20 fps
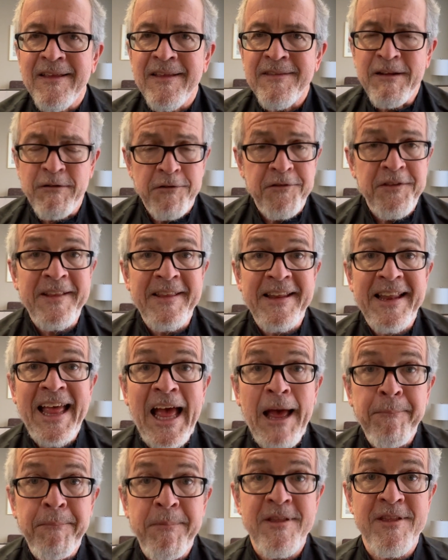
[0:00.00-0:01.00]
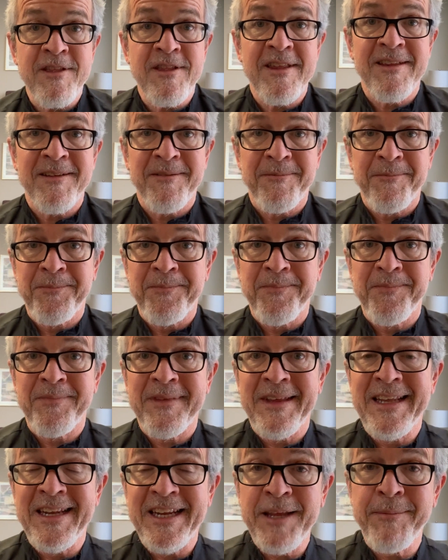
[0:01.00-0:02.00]
The other thing that happens
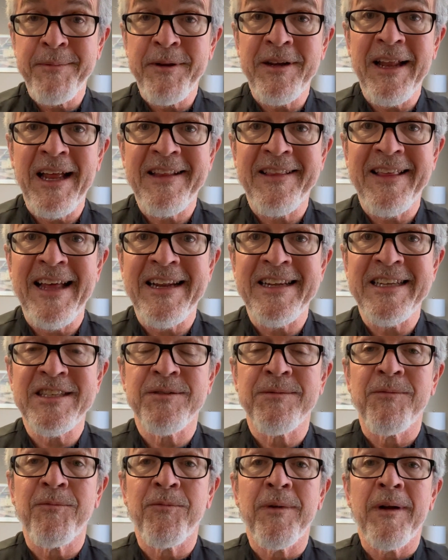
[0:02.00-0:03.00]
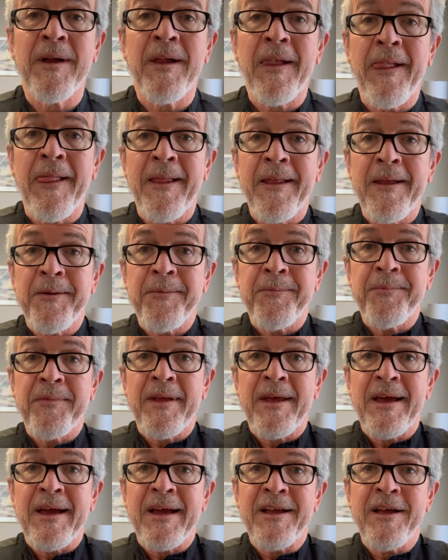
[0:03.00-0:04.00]
in a community like that is
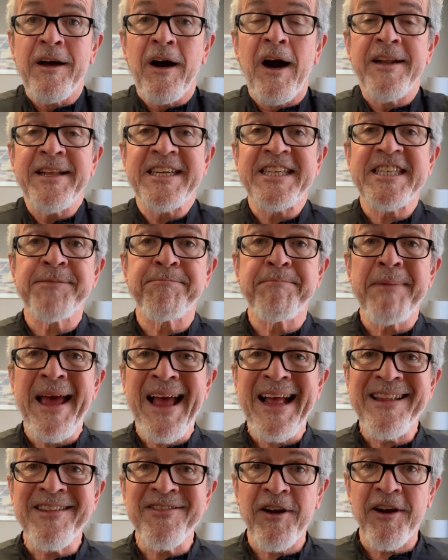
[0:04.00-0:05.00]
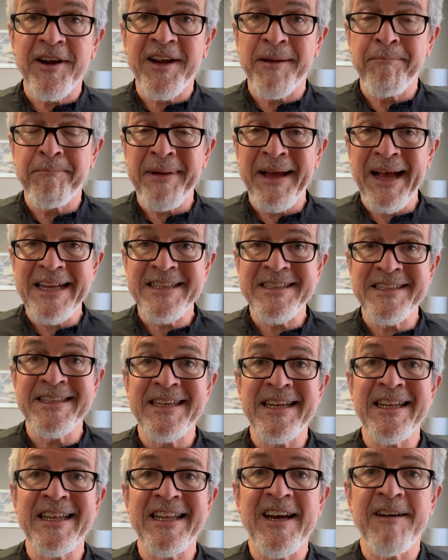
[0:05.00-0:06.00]
God expands our capacity
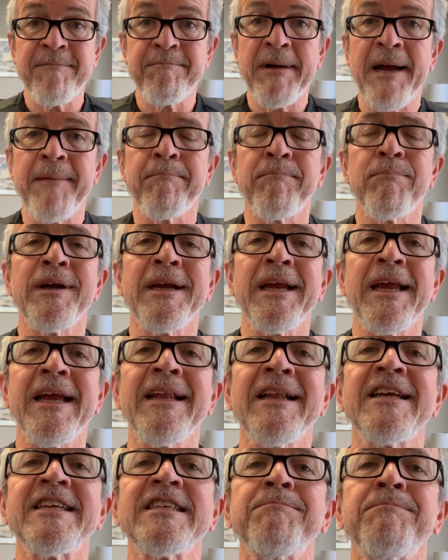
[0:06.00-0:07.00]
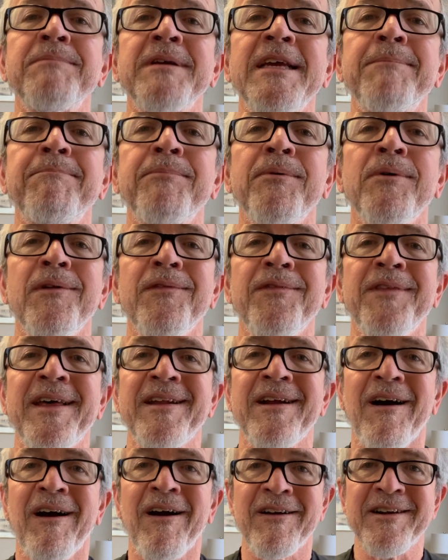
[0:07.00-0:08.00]
to love by bringing us people
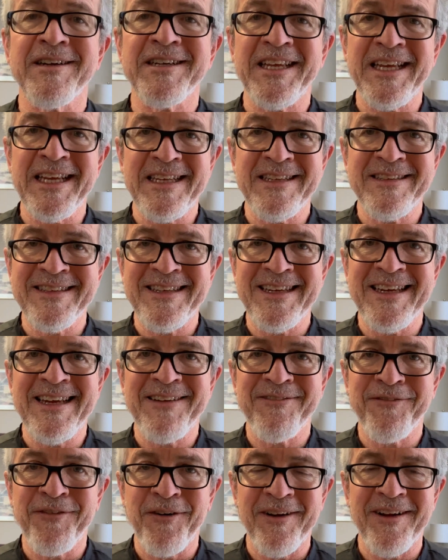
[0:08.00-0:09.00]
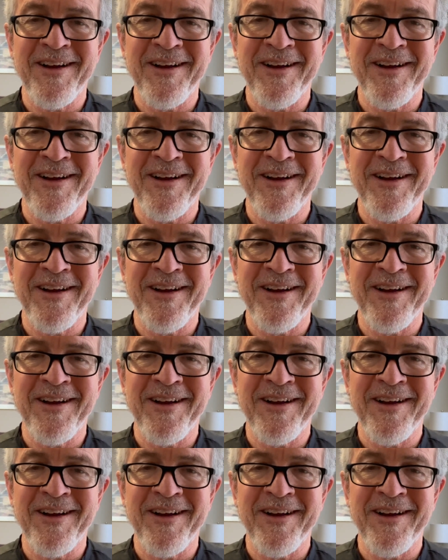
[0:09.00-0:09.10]
that aren't easy for